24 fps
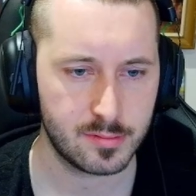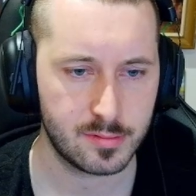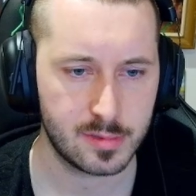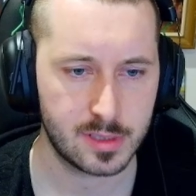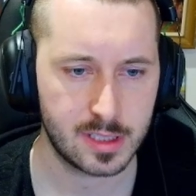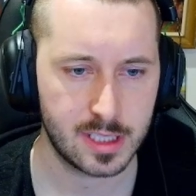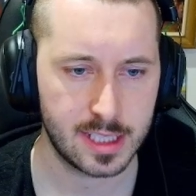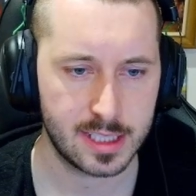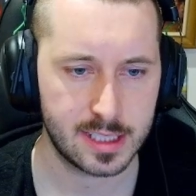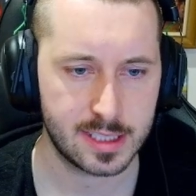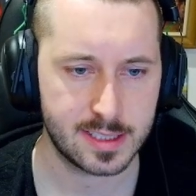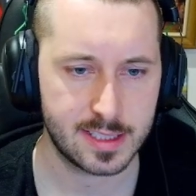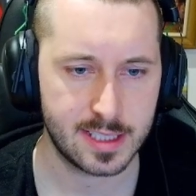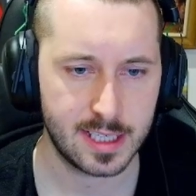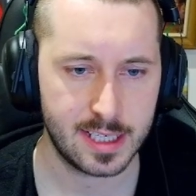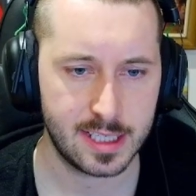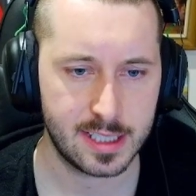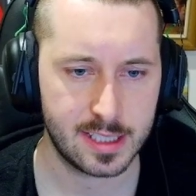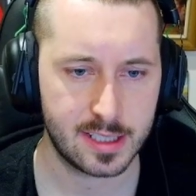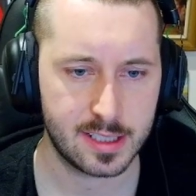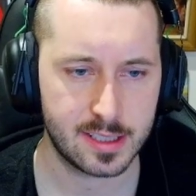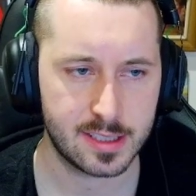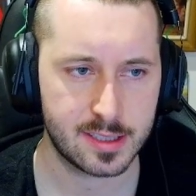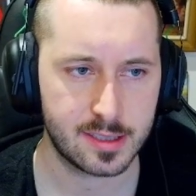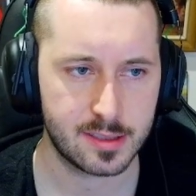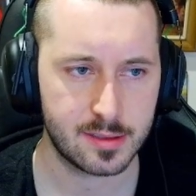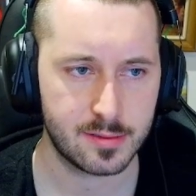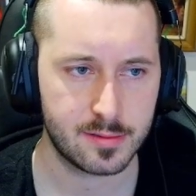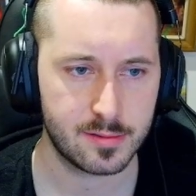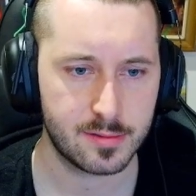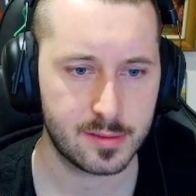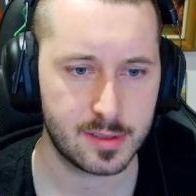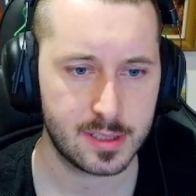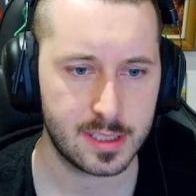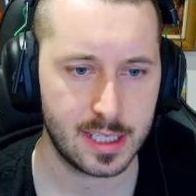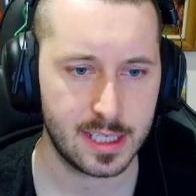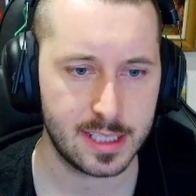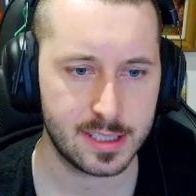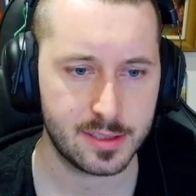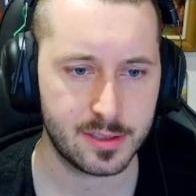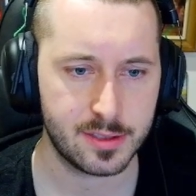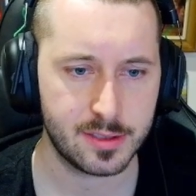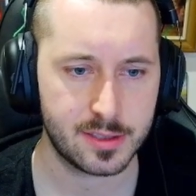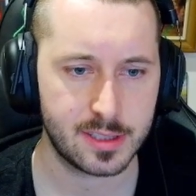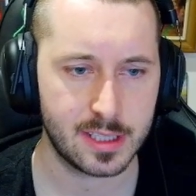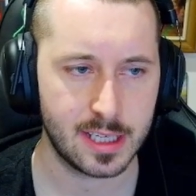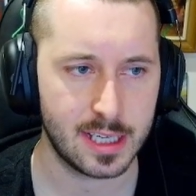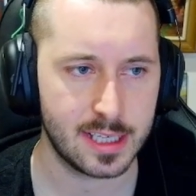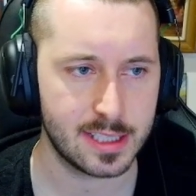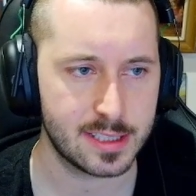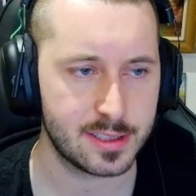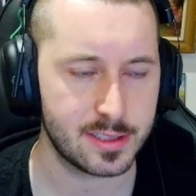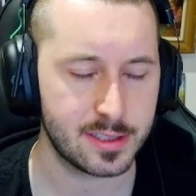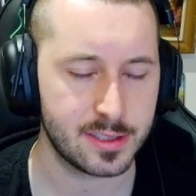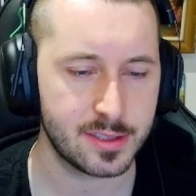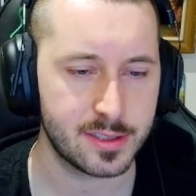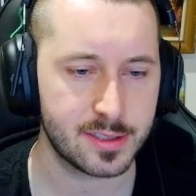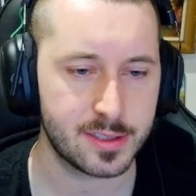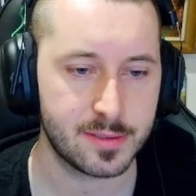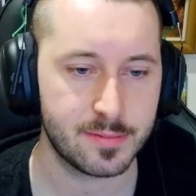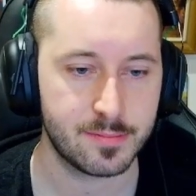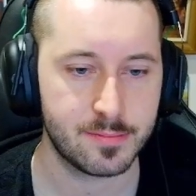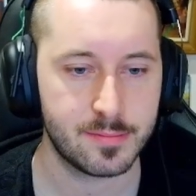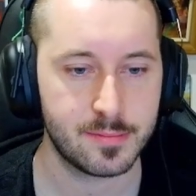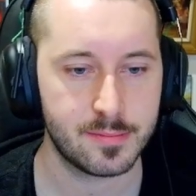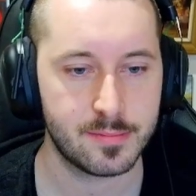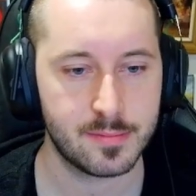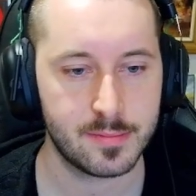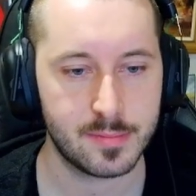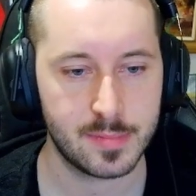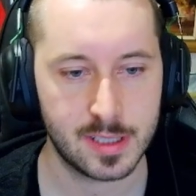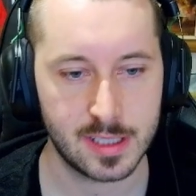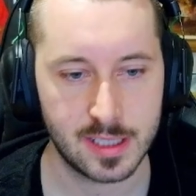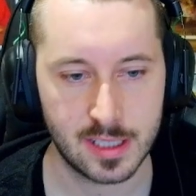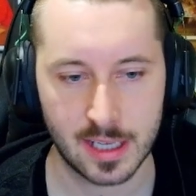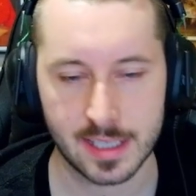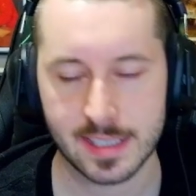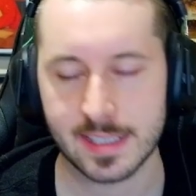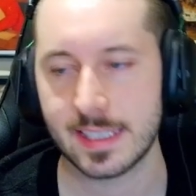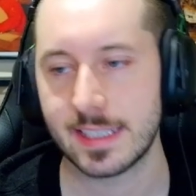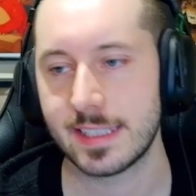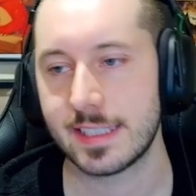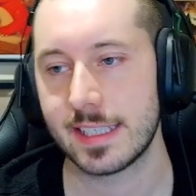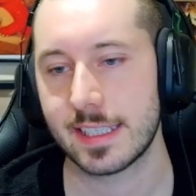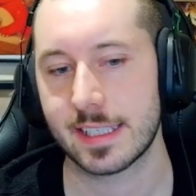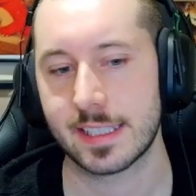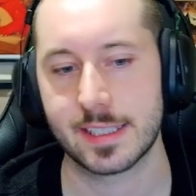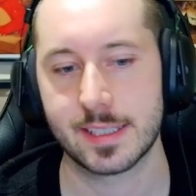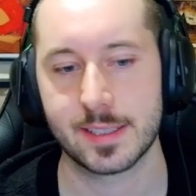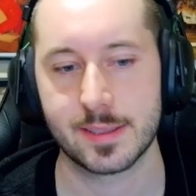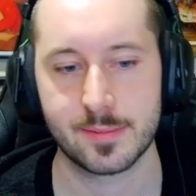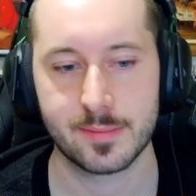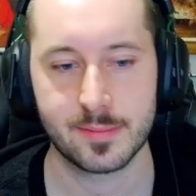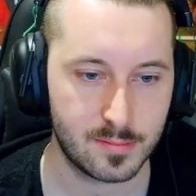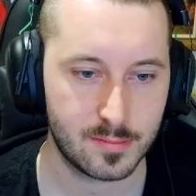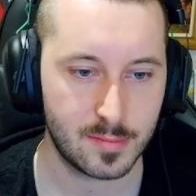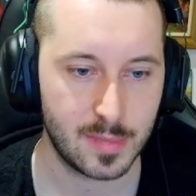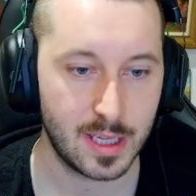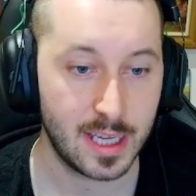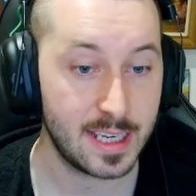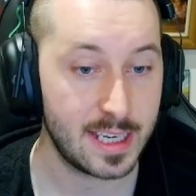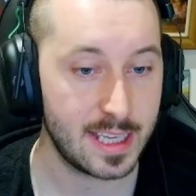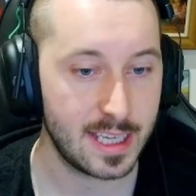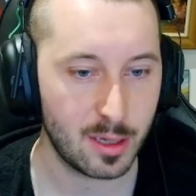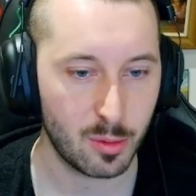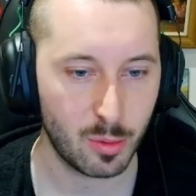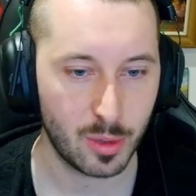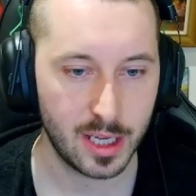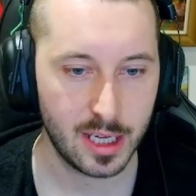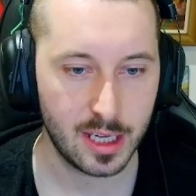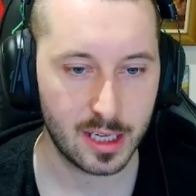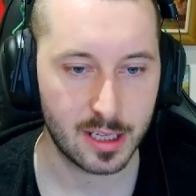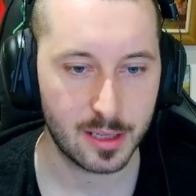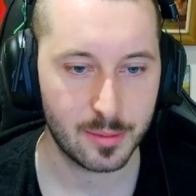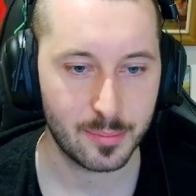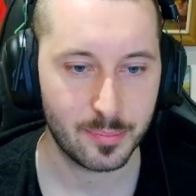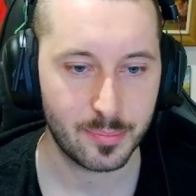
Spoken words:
Takes, castles, knight c6. And here we are.